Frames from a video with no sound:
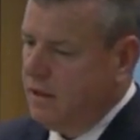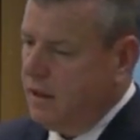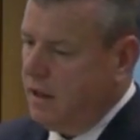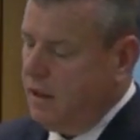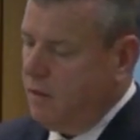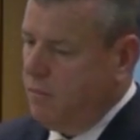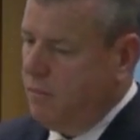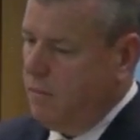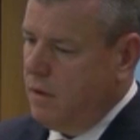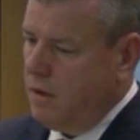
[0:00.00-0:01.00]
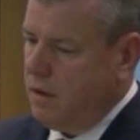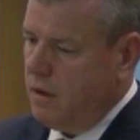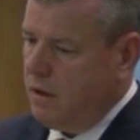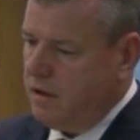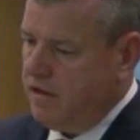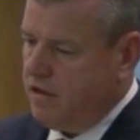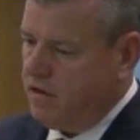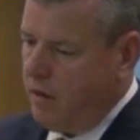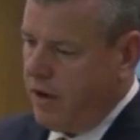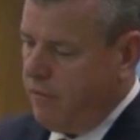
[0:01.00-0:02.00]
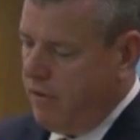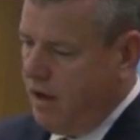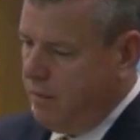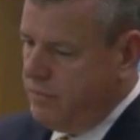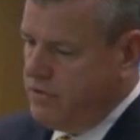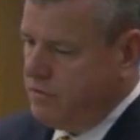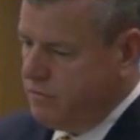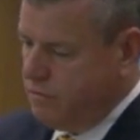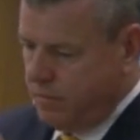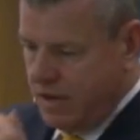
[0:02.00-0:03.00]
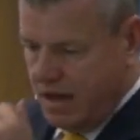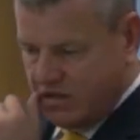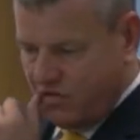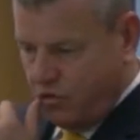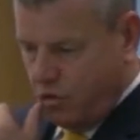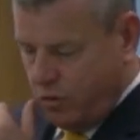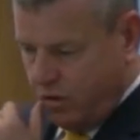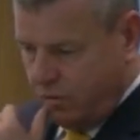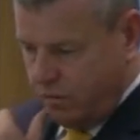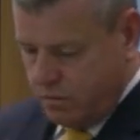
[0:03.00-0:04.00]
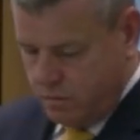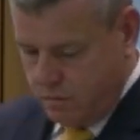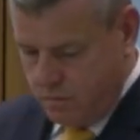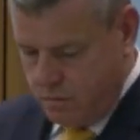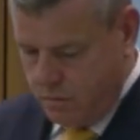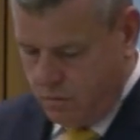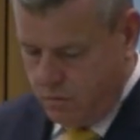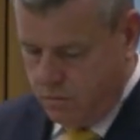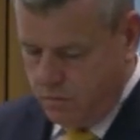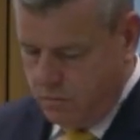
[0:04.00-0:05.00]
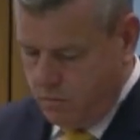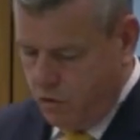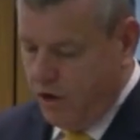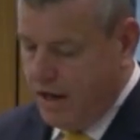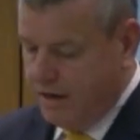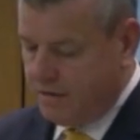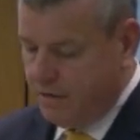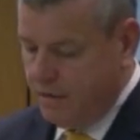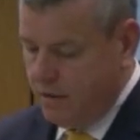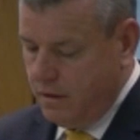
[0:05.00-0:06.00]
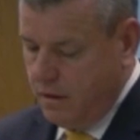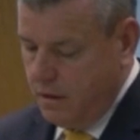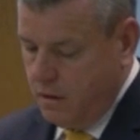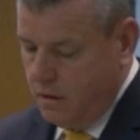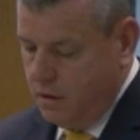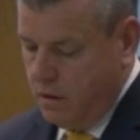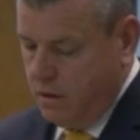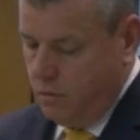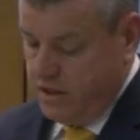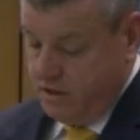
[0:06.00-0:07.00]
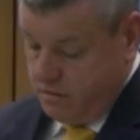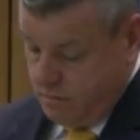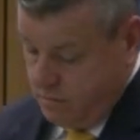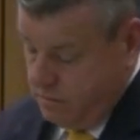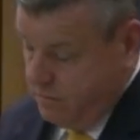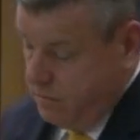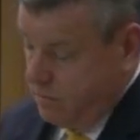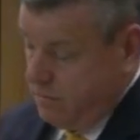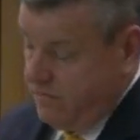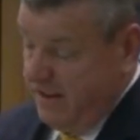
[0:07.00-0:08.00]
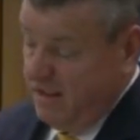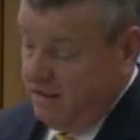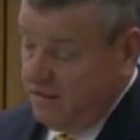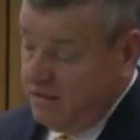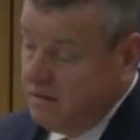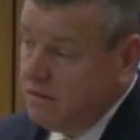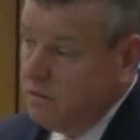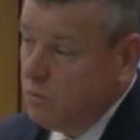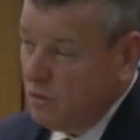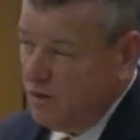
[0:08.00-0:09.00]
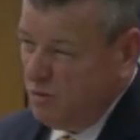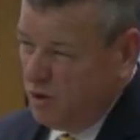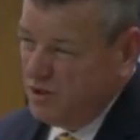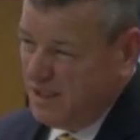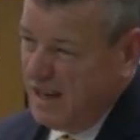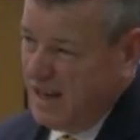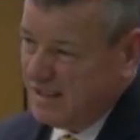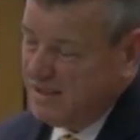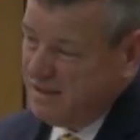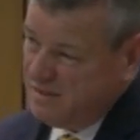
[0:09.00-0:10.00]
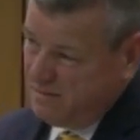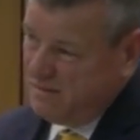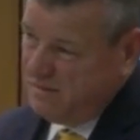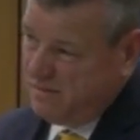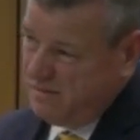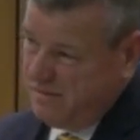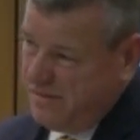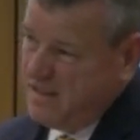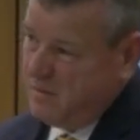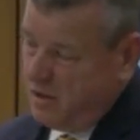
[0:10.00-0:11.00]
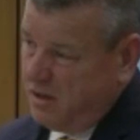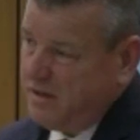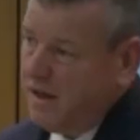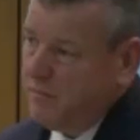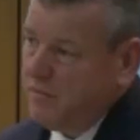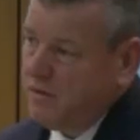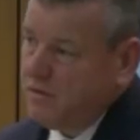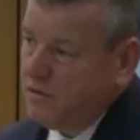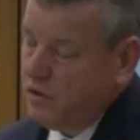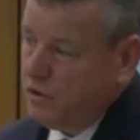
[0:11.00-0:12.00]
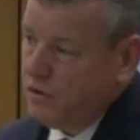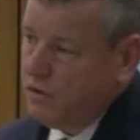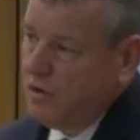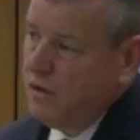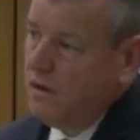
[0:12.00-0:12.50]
I think Dominic Raab's last formal run at it, which failed, was the last feasible attempt to